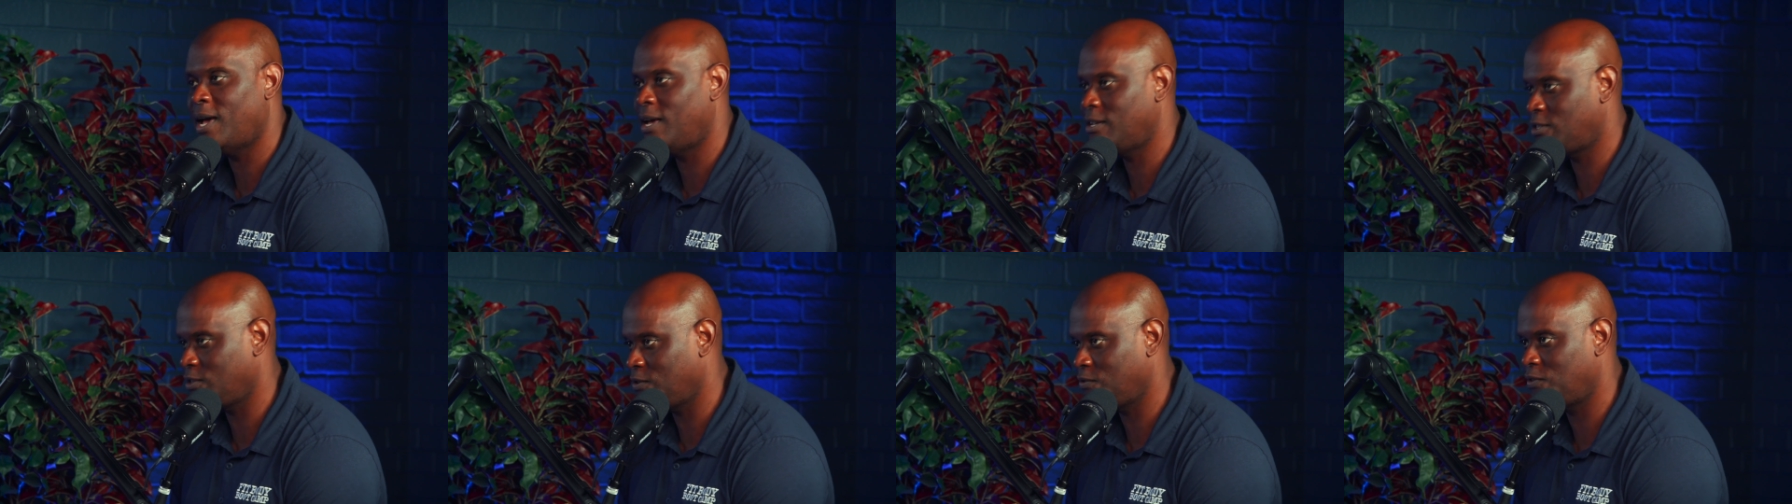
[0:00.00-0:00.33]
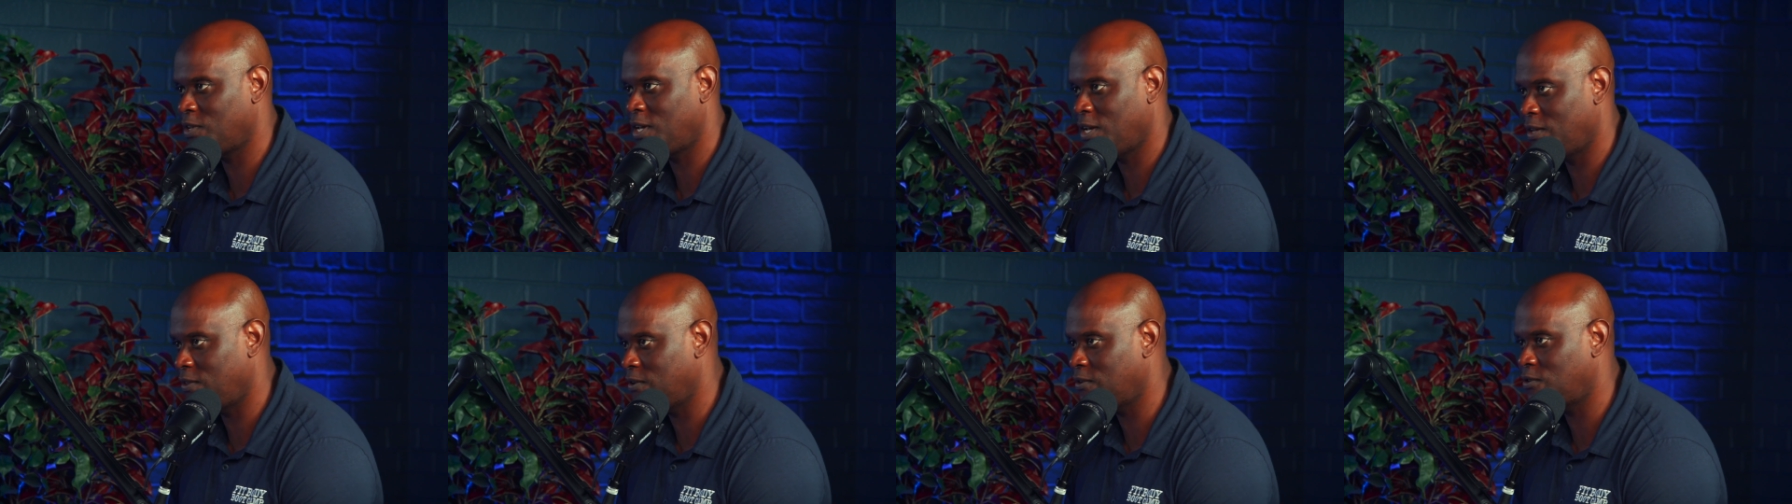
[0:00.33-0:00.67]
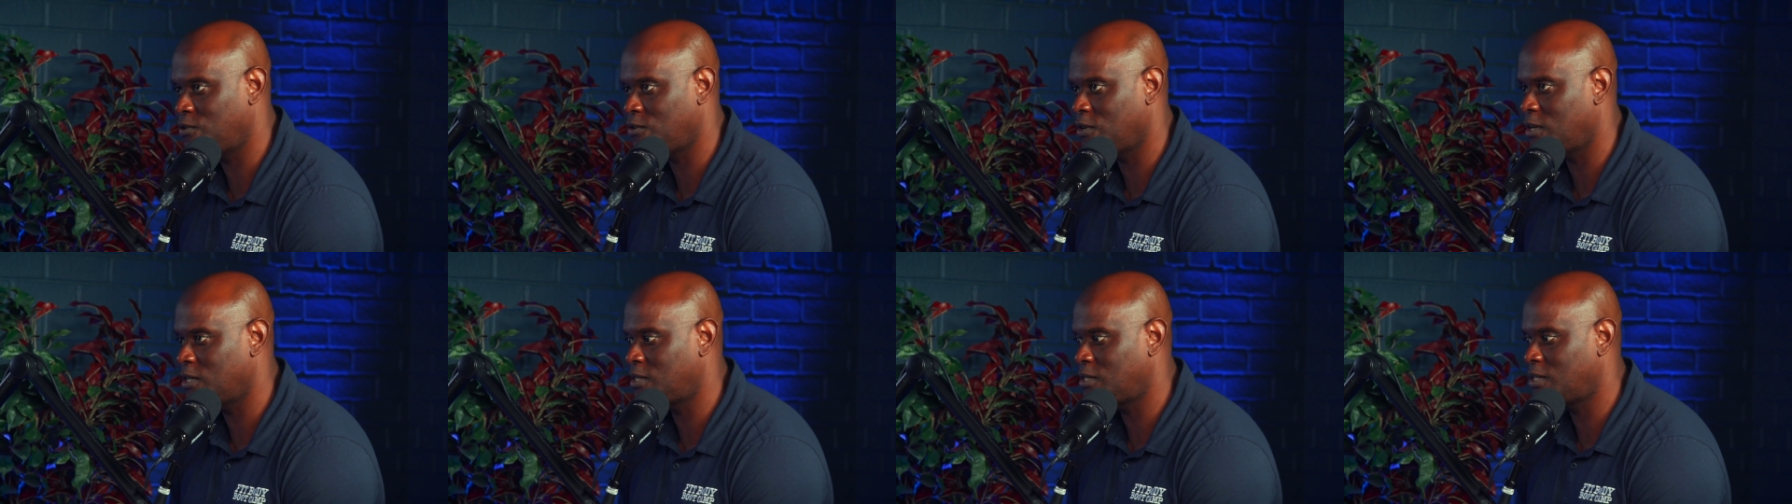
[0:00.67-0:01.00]
ass off to gain their
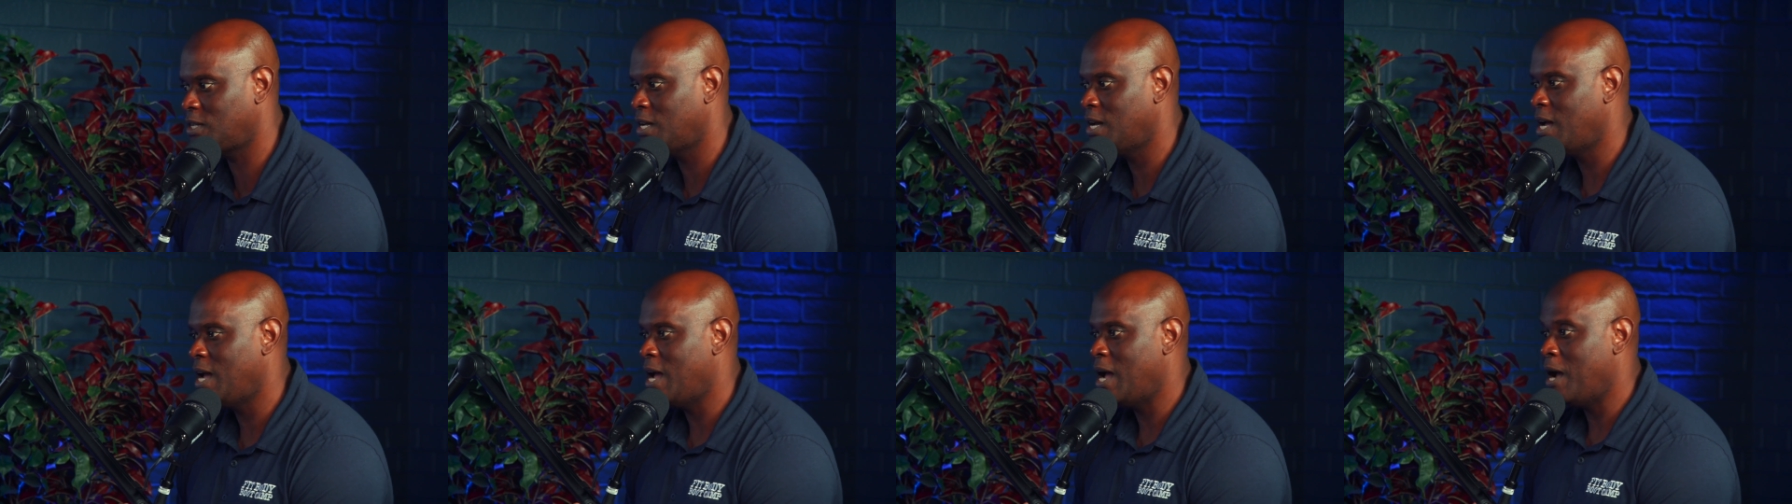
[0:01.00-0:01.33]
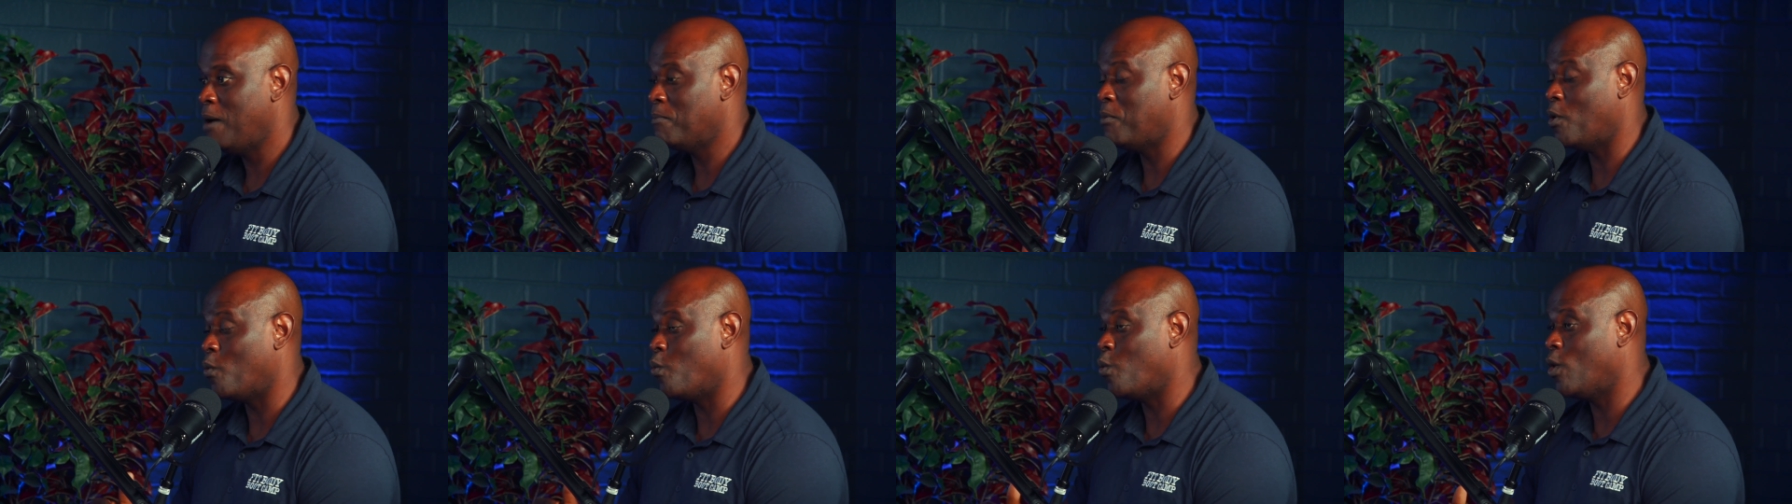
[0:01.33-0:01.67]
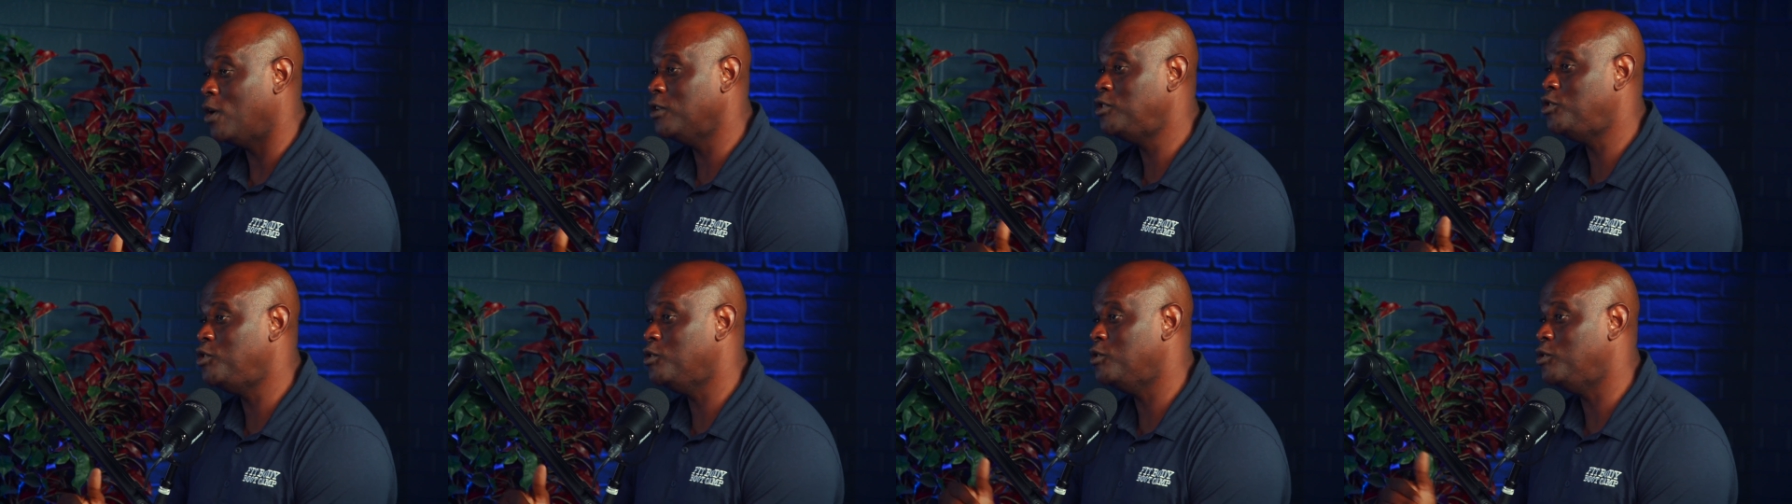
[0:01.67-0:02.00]
trust. But
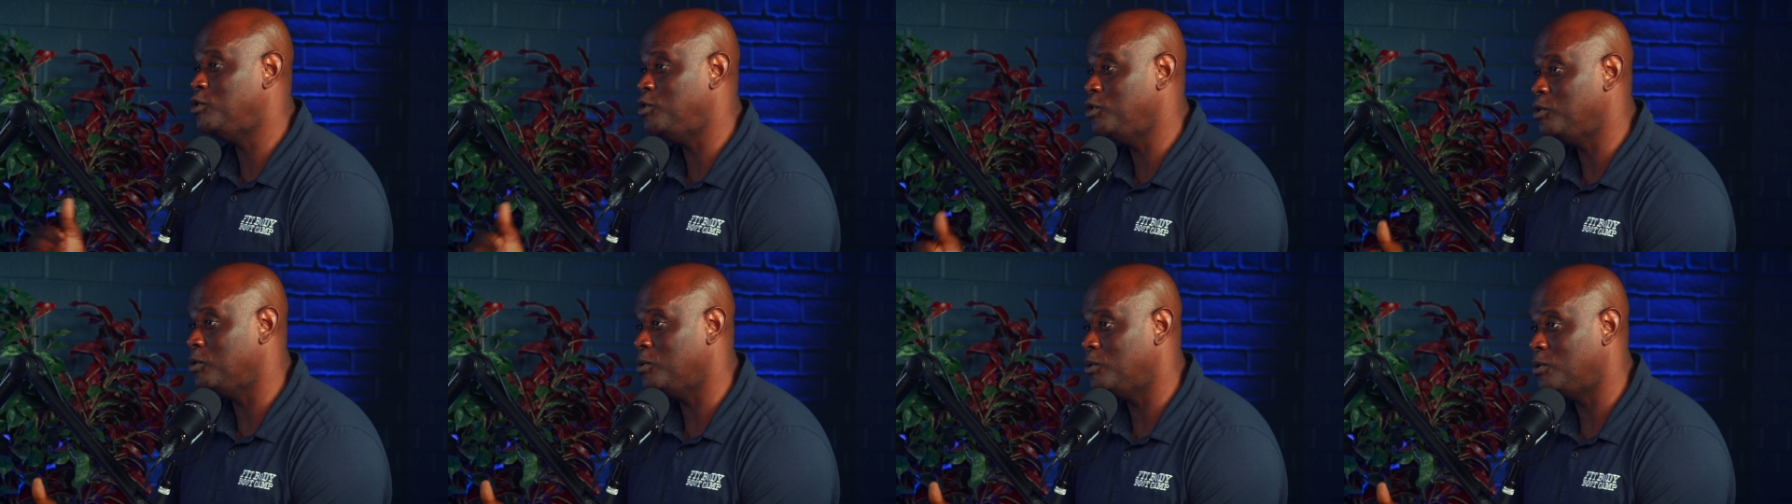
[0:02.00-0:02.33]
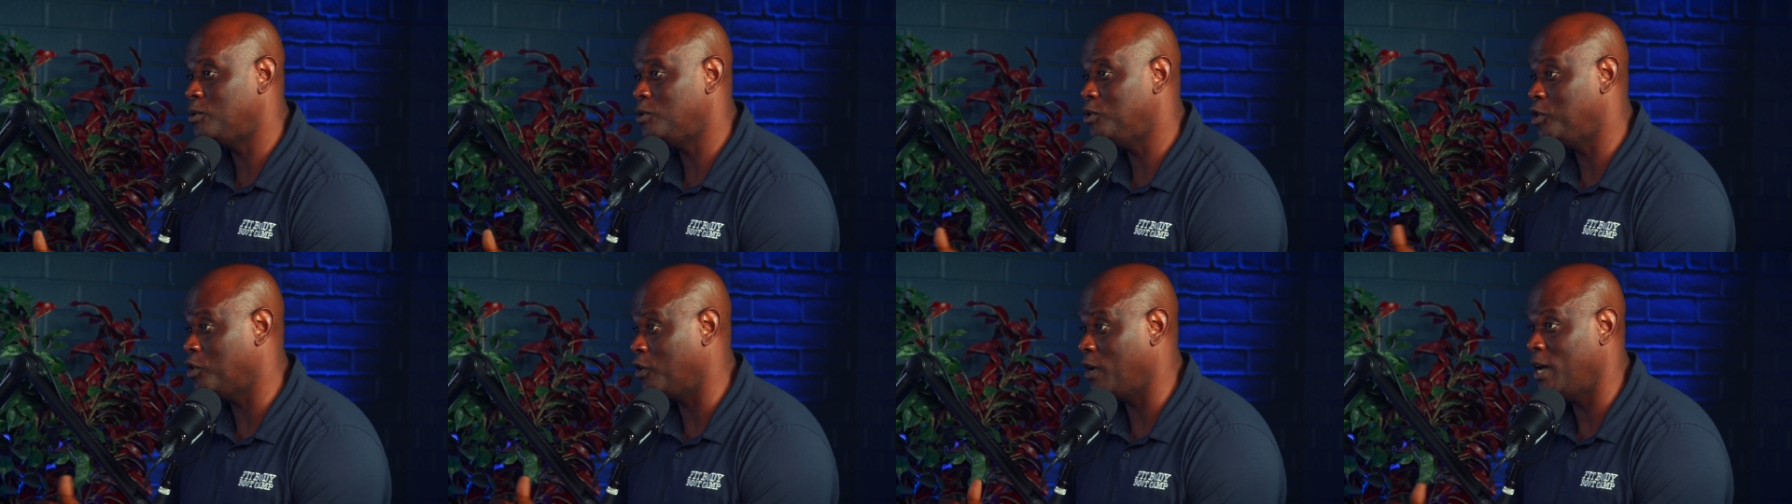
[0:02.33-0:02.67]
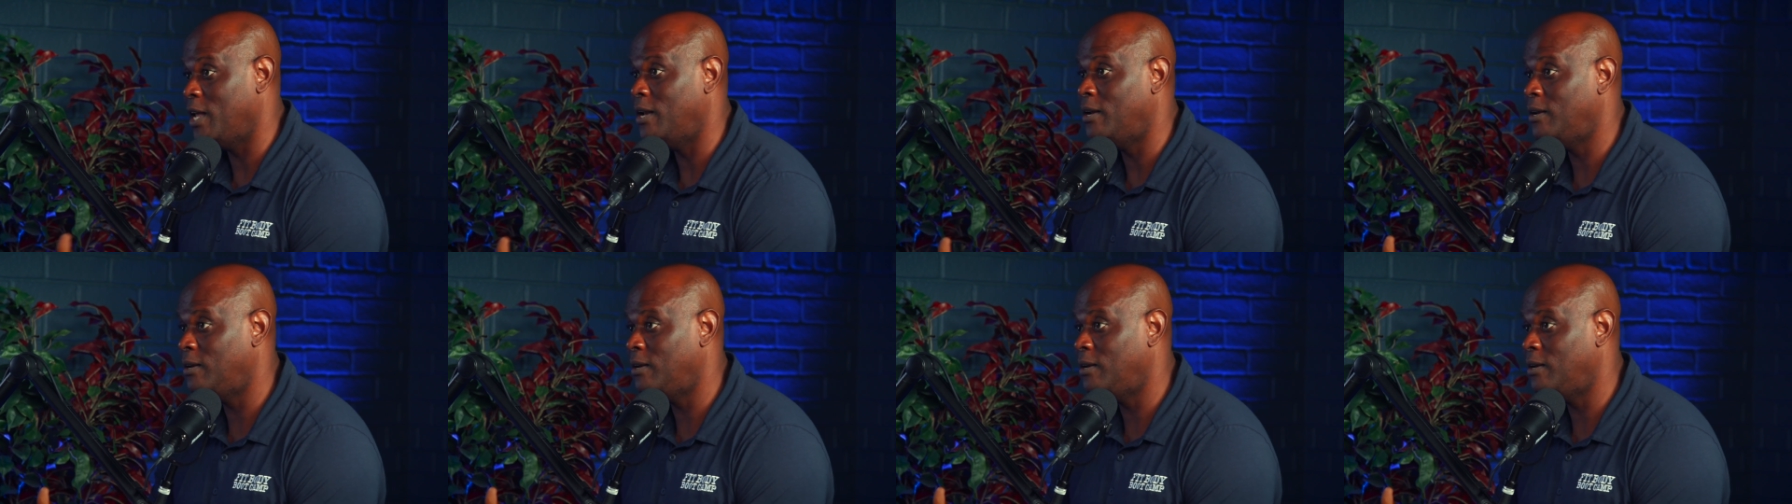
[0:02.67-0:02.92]
once you do, you're in.